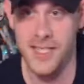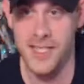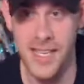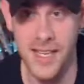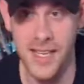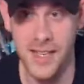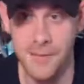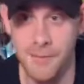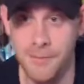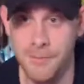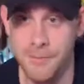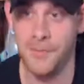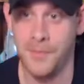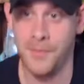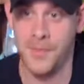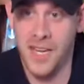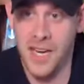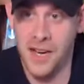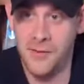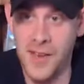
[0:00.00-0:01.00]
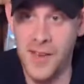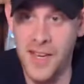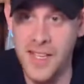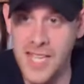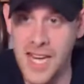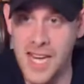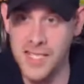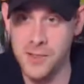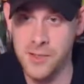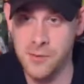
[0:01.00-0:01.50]
see.
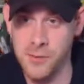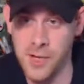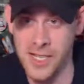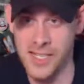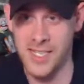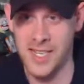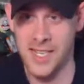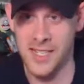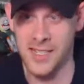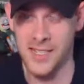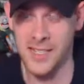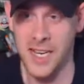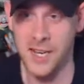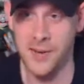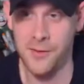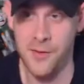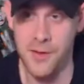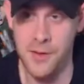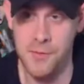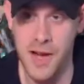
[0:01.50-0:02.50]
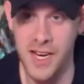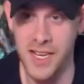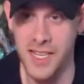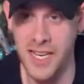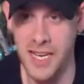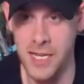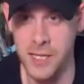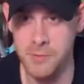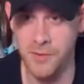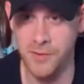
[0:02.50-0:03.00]
Fantastic Wit says, excited for the
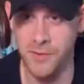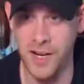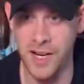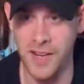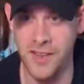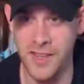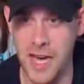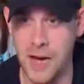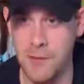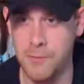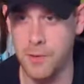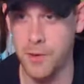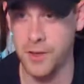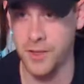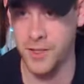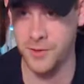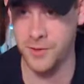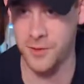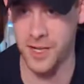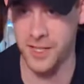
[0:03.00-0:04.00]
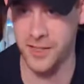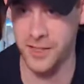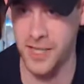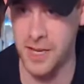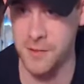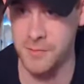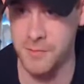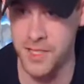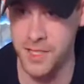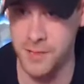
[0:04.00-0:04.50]
podcast, provided the app works
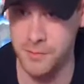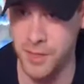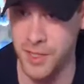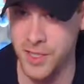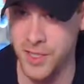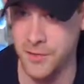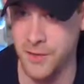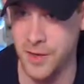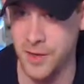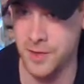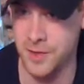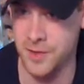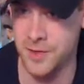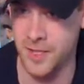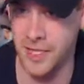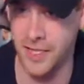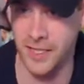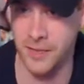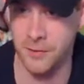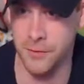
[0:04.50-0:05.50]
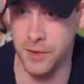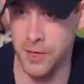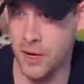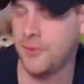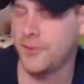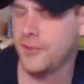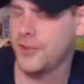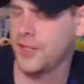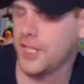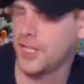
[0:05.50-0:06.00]
correctly. I missed a bunch of others lately. Well,
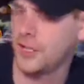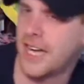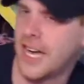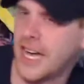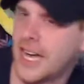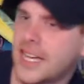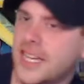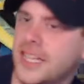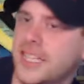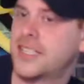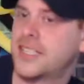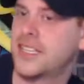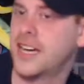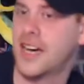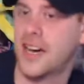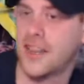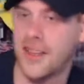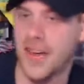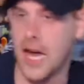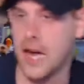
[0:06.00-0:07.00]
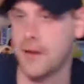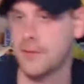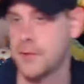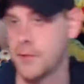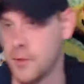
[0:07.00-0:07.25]
hopefully you can get the app to